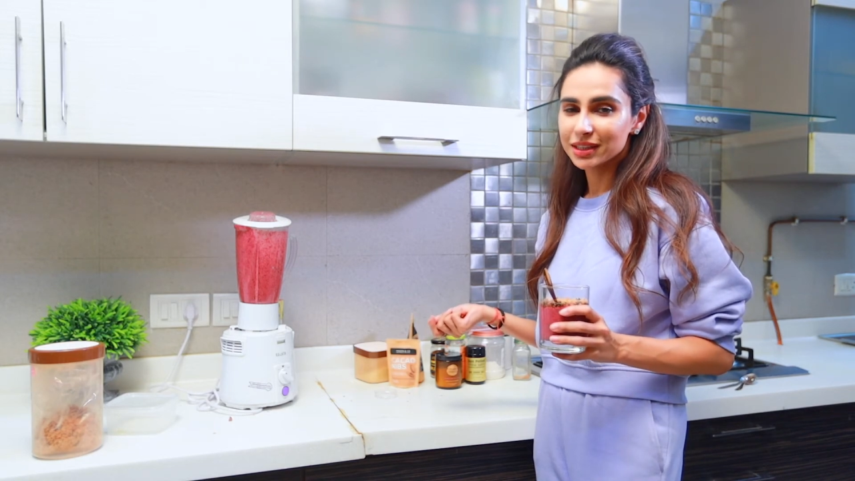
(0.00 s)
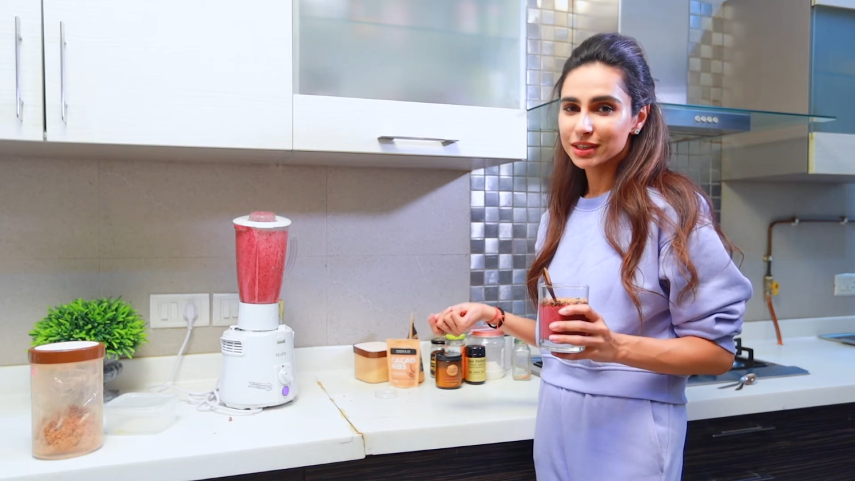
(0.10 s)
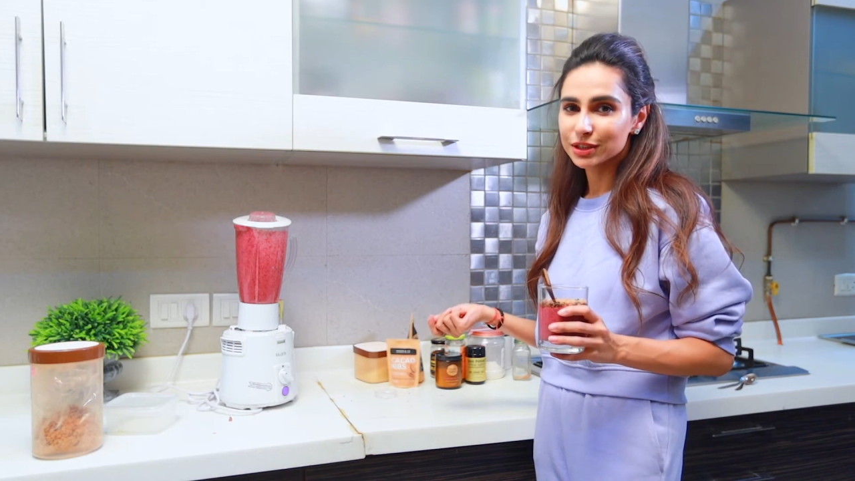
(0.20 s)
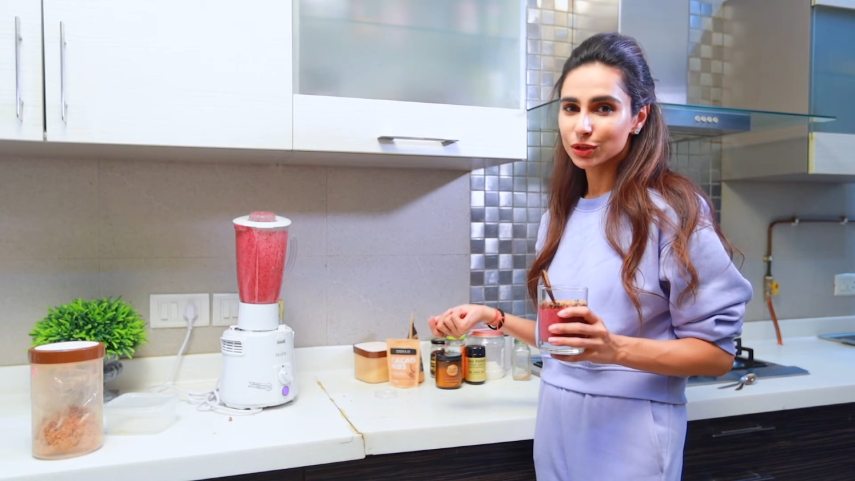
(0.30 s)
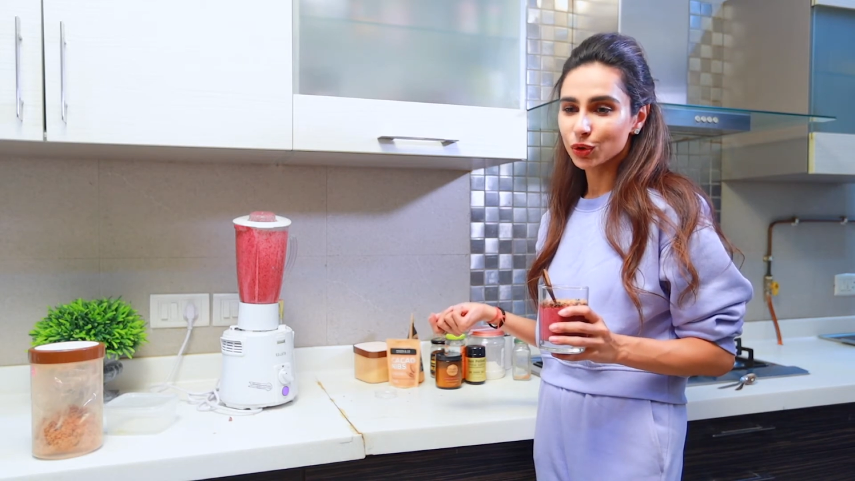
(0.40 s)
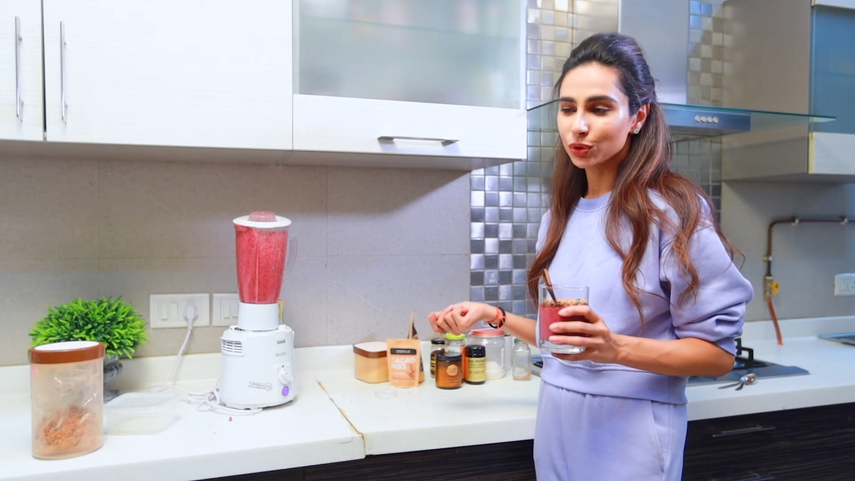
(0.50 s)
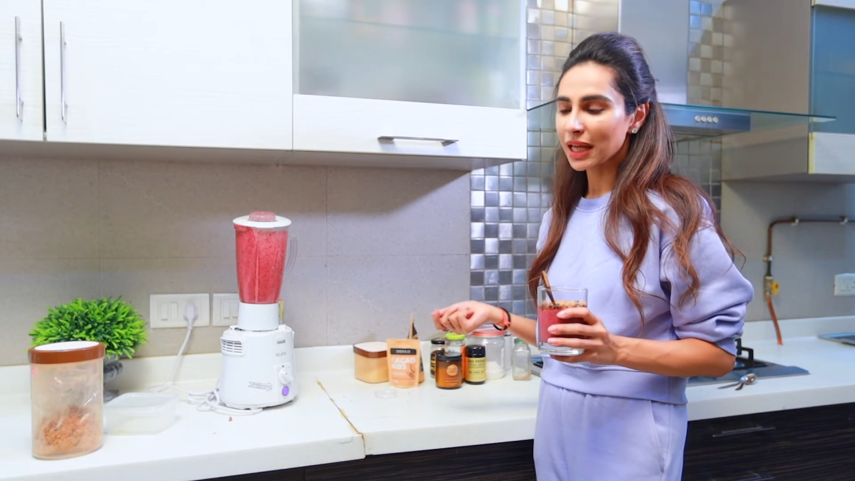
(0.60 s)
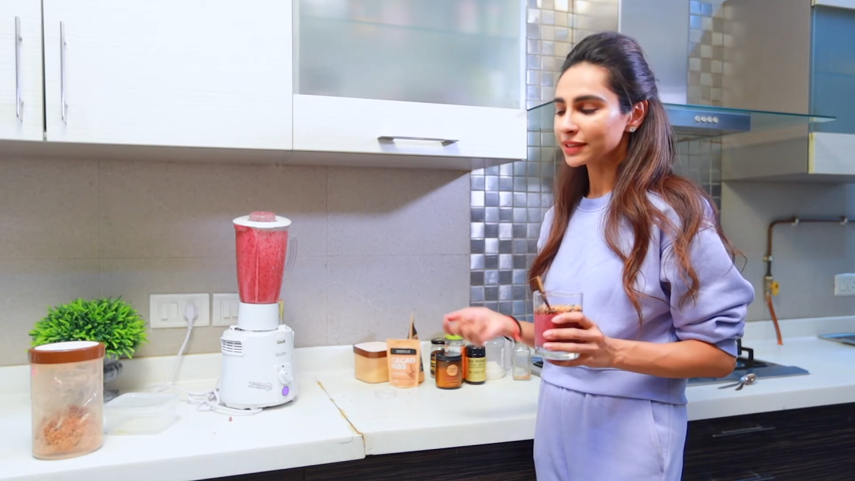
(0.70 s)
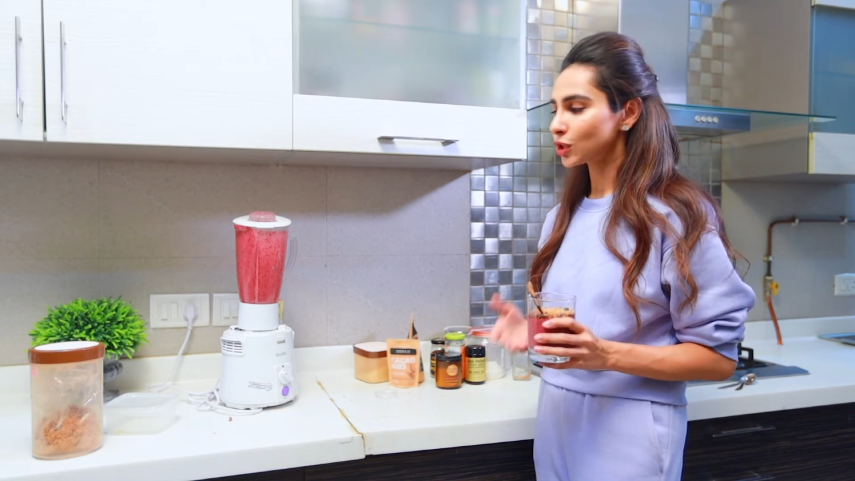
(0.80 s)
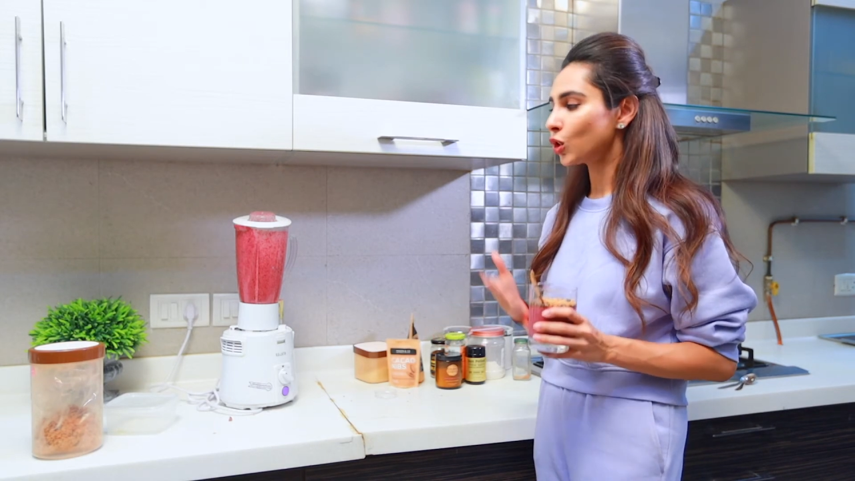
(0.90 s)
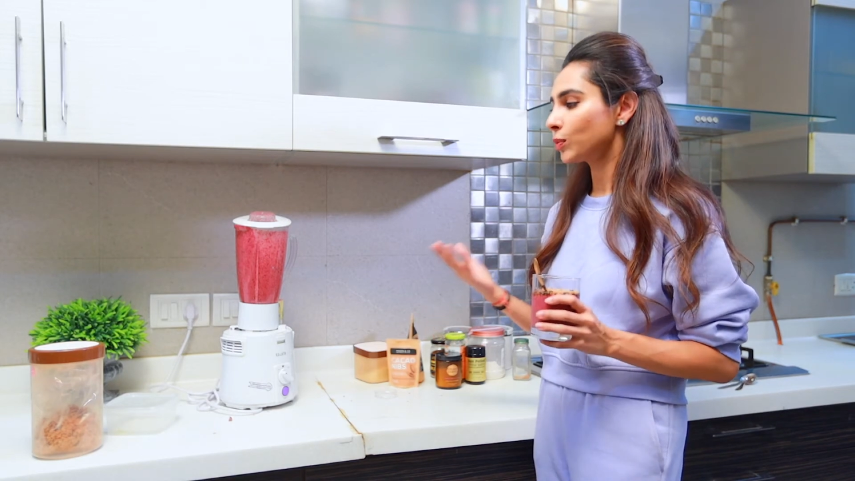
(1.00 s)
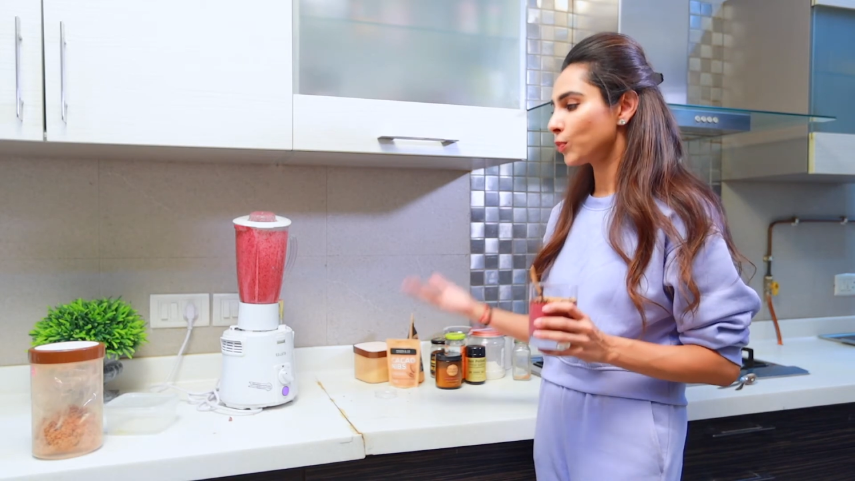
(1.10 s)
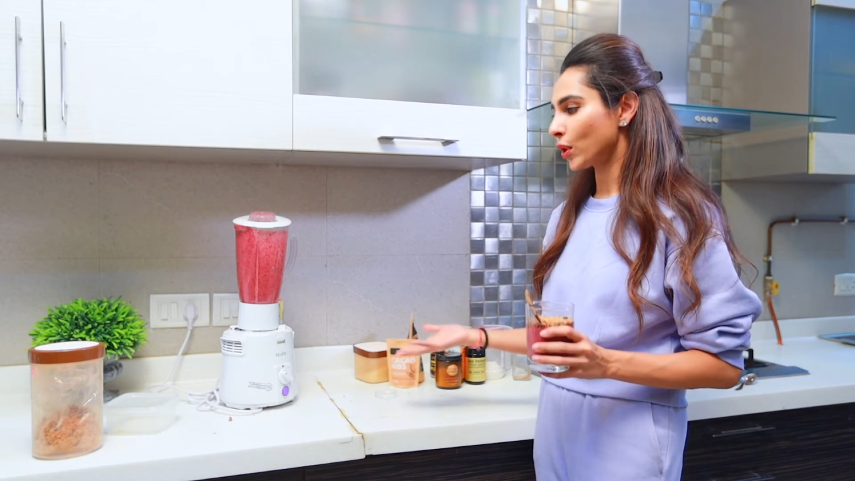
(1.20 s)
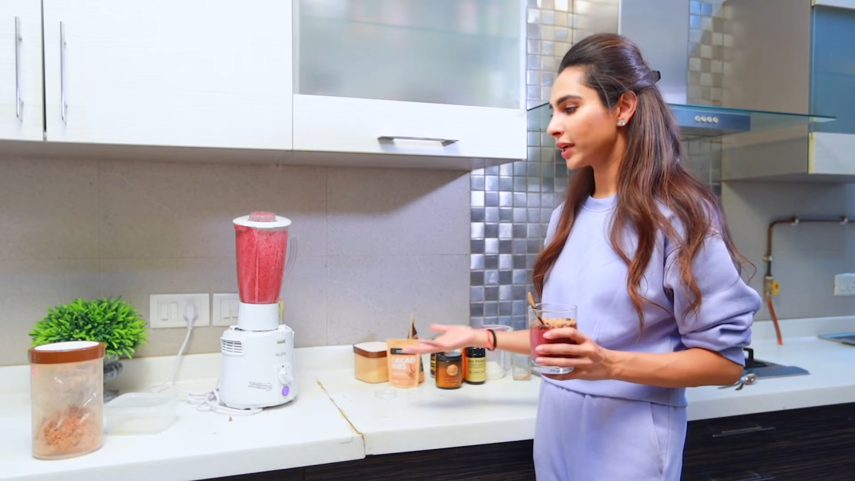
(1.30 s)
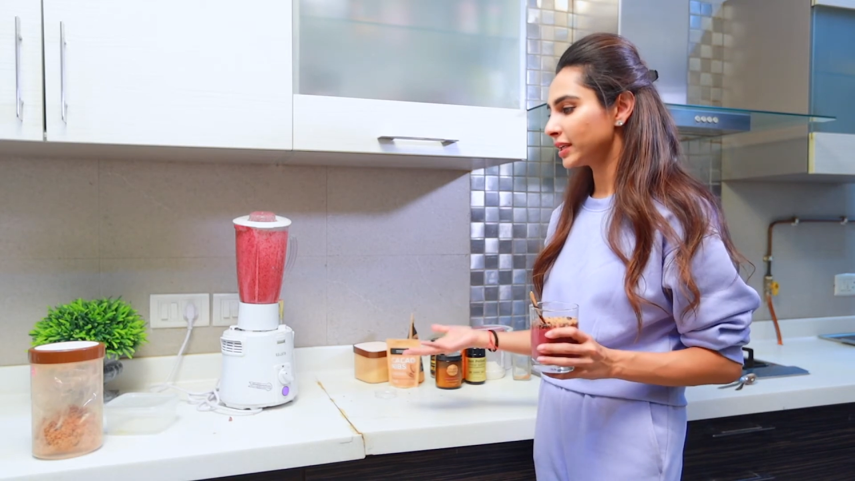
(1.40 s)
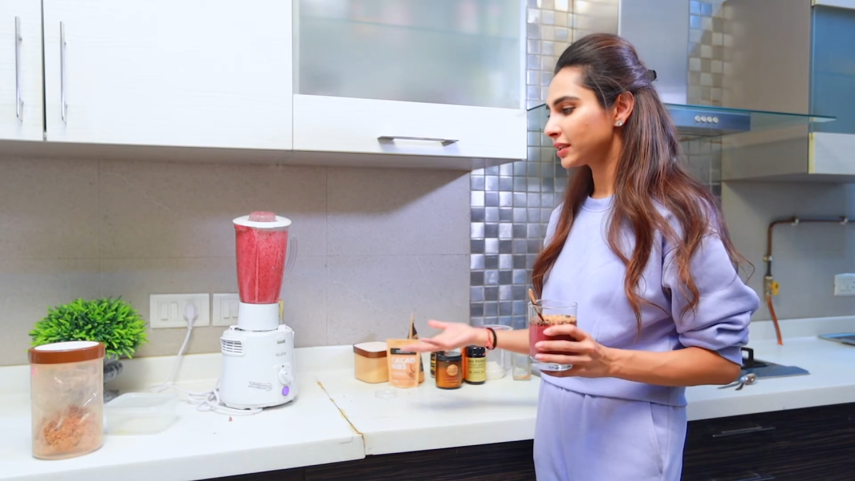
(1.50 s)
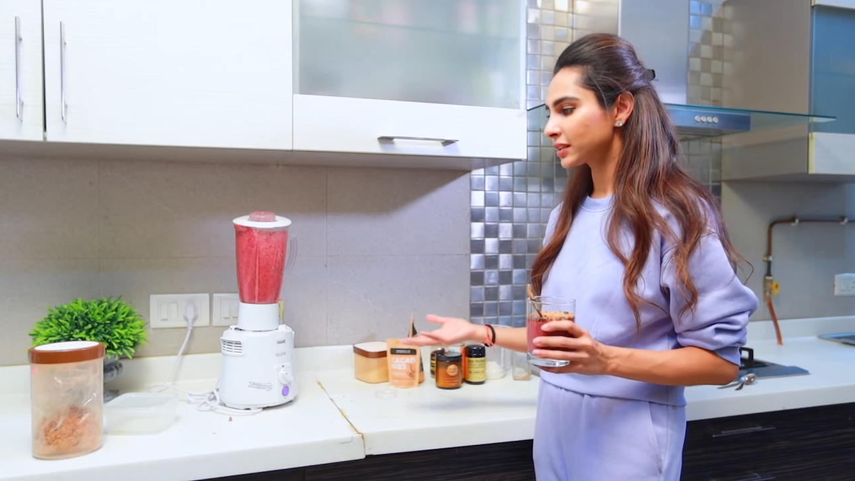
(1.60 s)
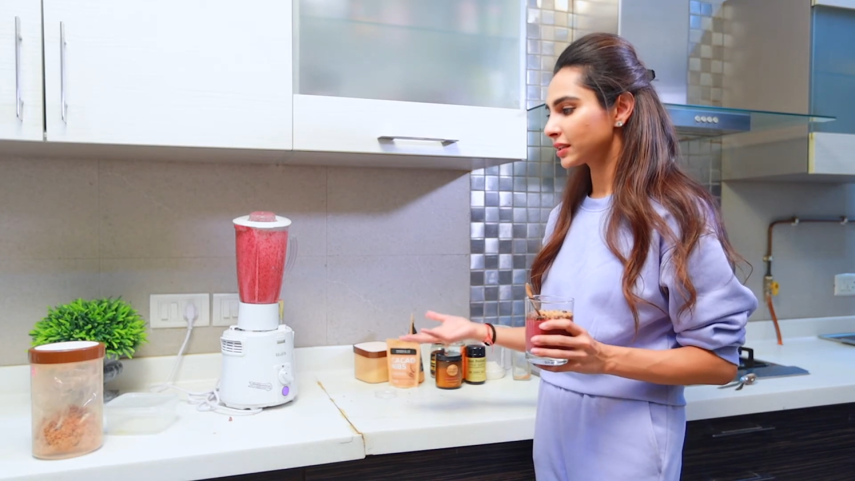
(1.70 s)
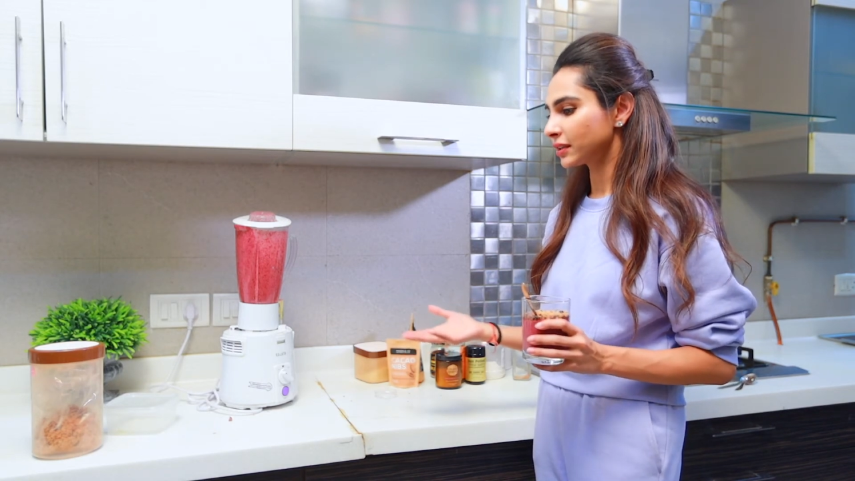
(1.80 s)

So that's the whole point.